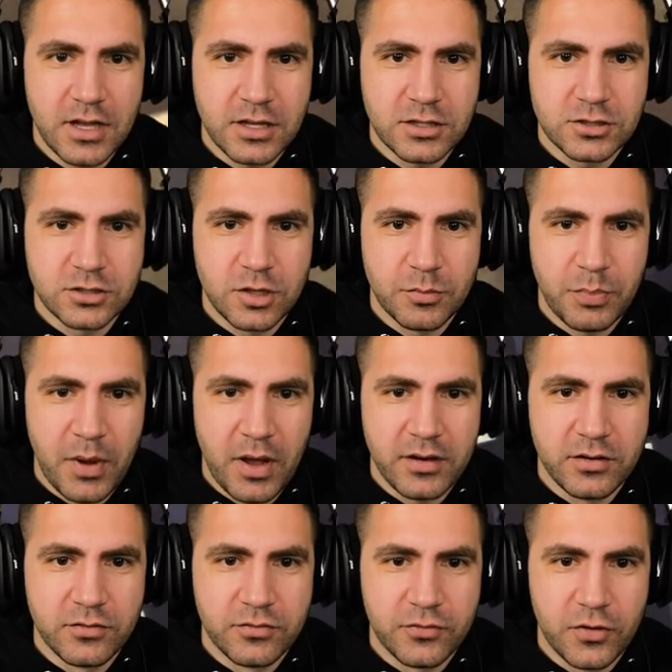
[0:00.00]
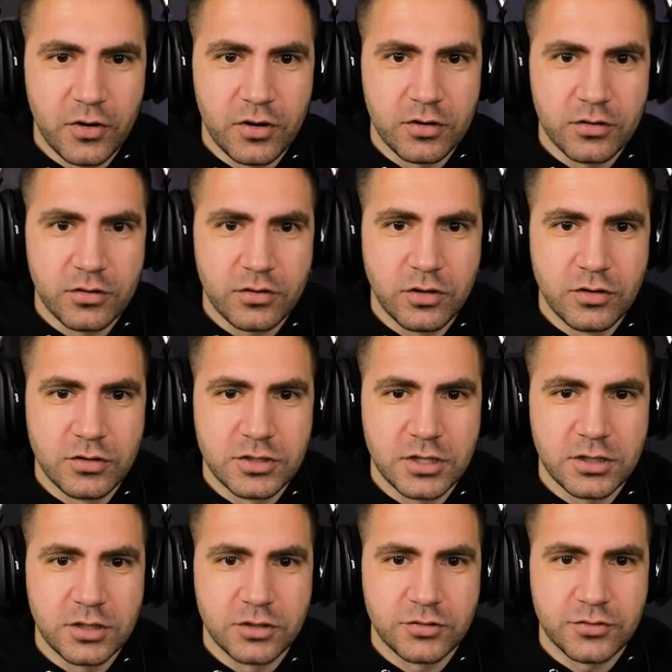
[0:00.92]
That's the button for
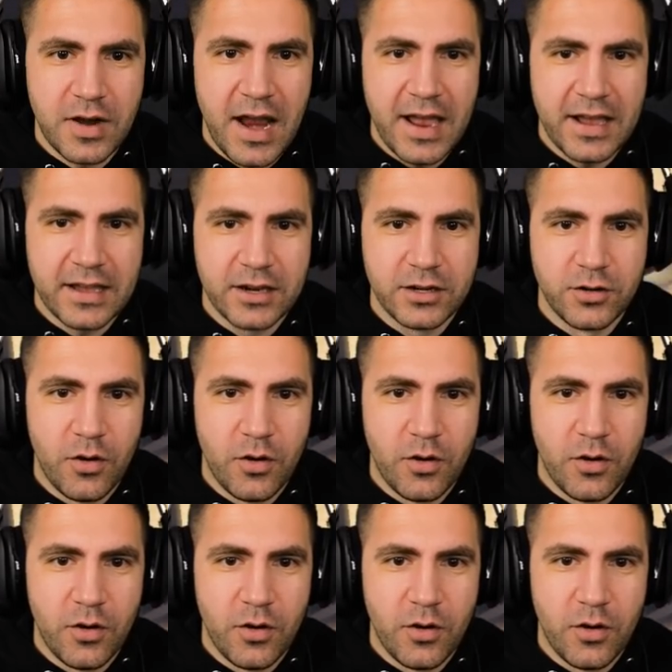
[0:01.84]
using the dragon